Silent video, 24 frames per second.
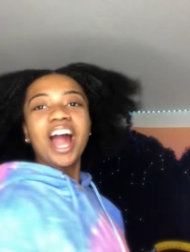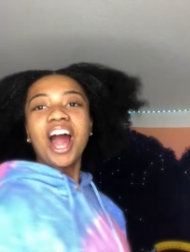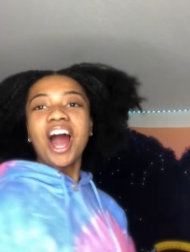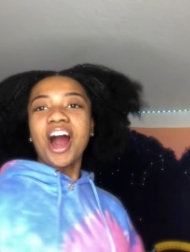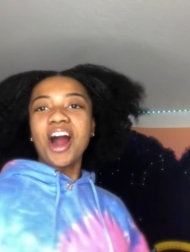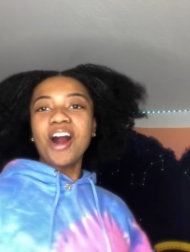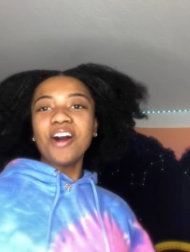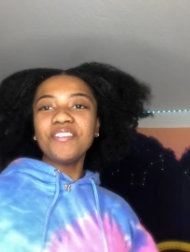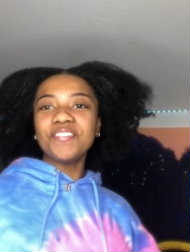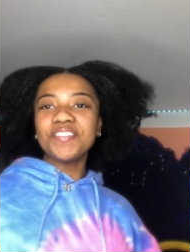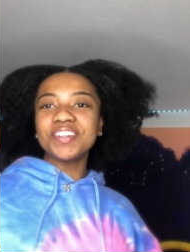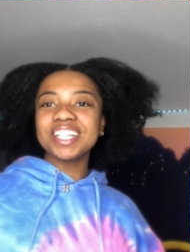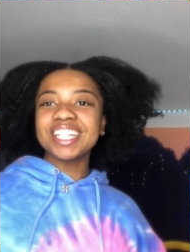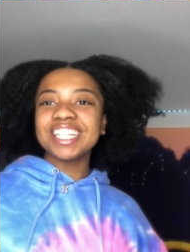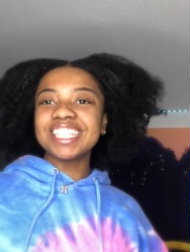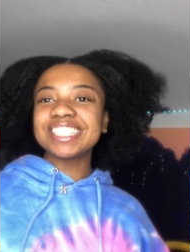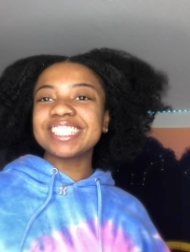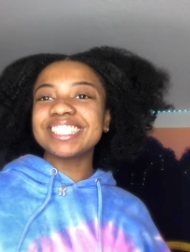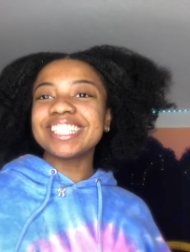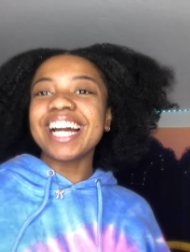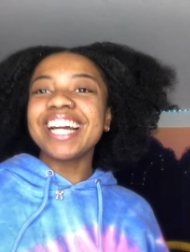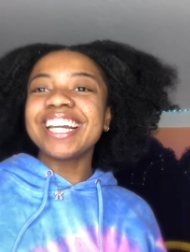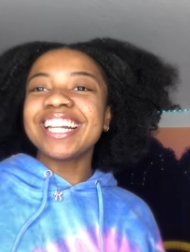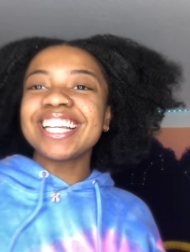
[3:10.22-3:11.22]
Hopefully
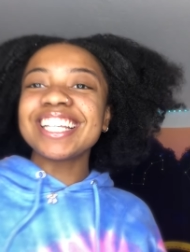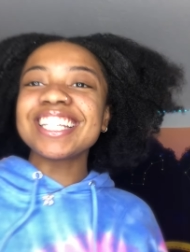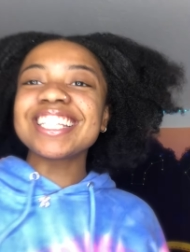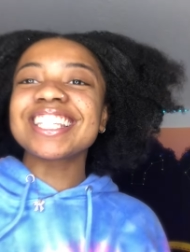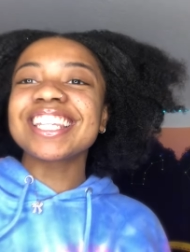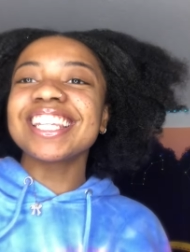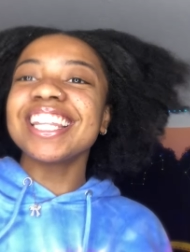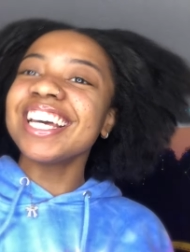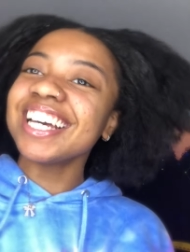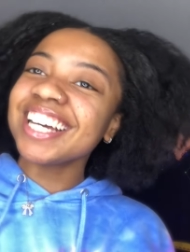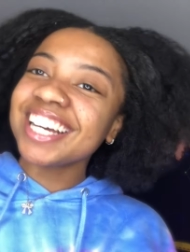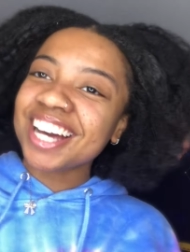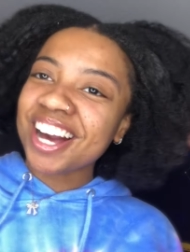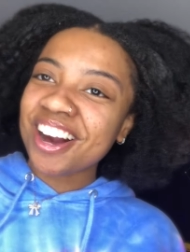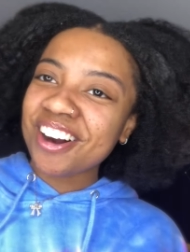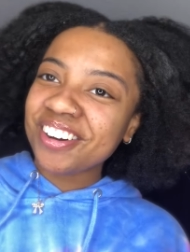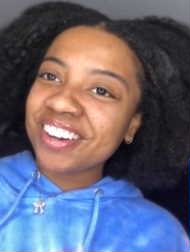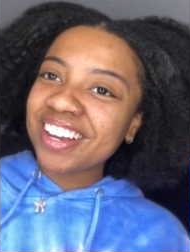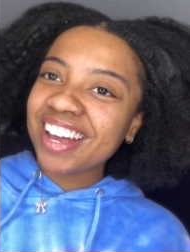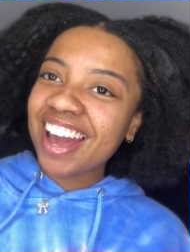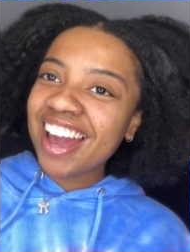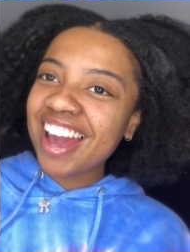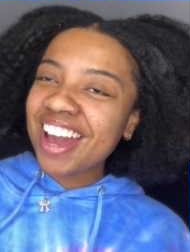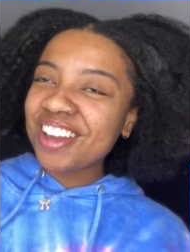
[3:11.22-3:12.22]
slay this look.
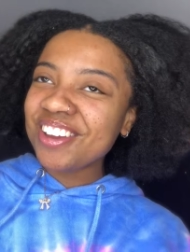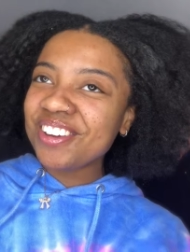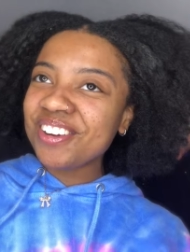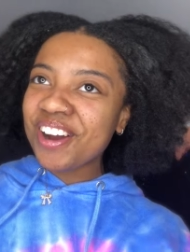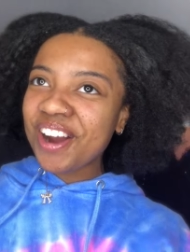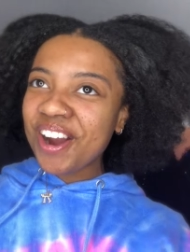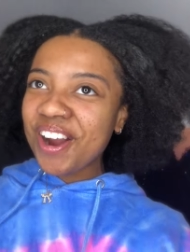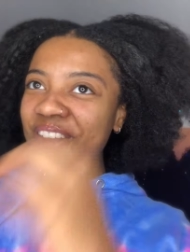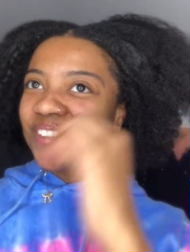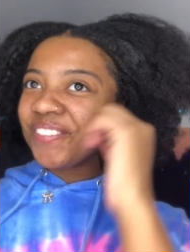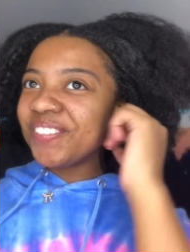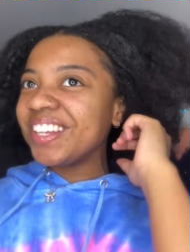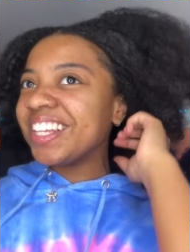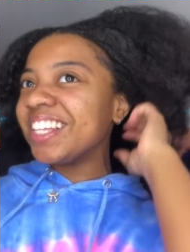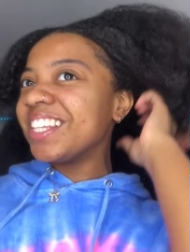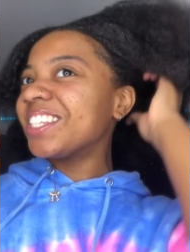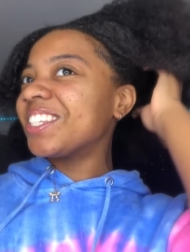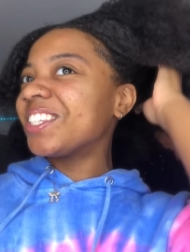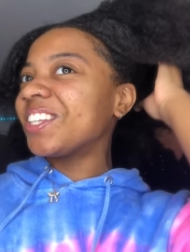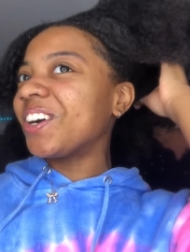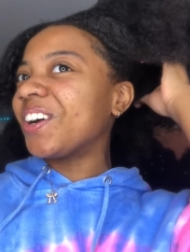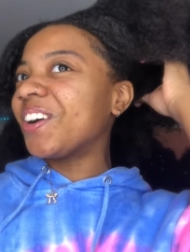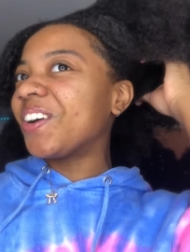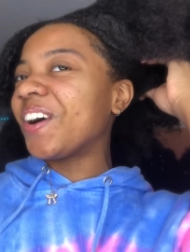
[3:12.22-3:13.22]
Okay, you heard me.
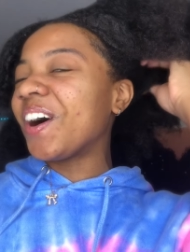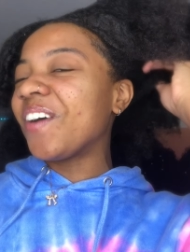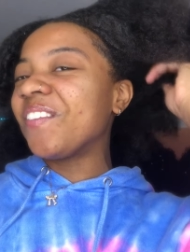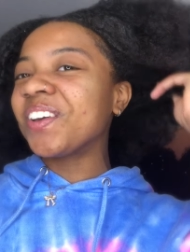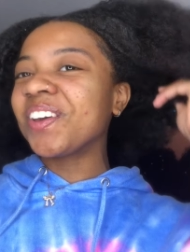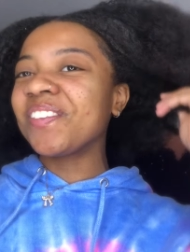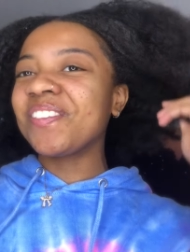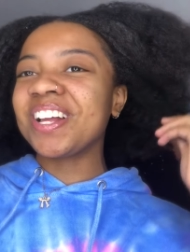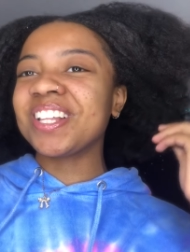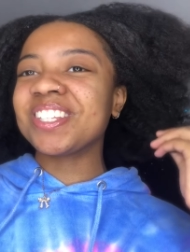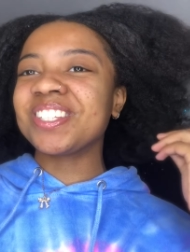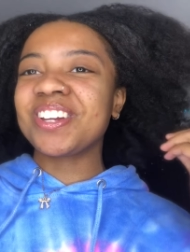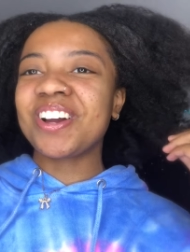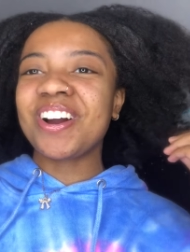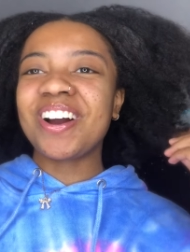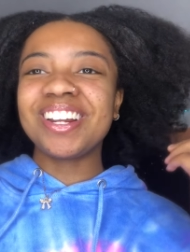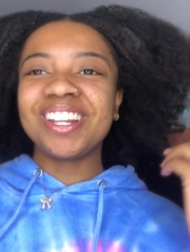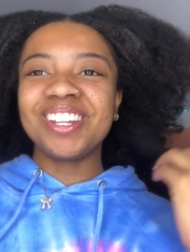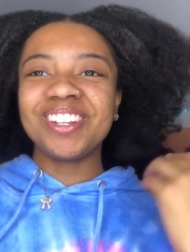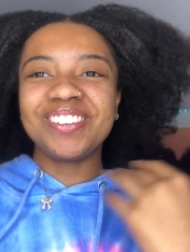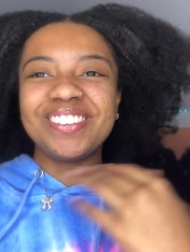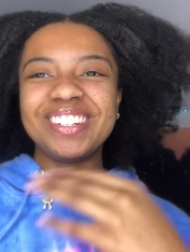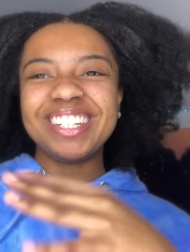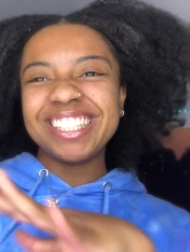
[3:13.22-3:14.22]
So I'm gonna get back to y'all in a
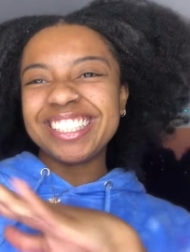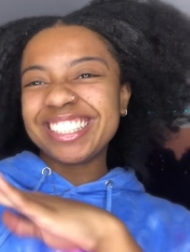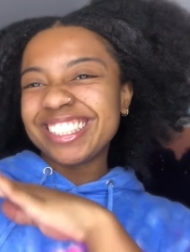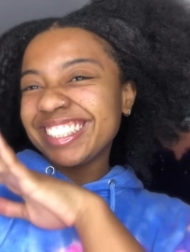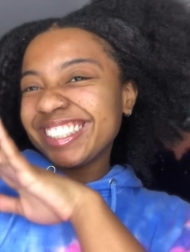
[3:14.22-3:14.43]
little bit.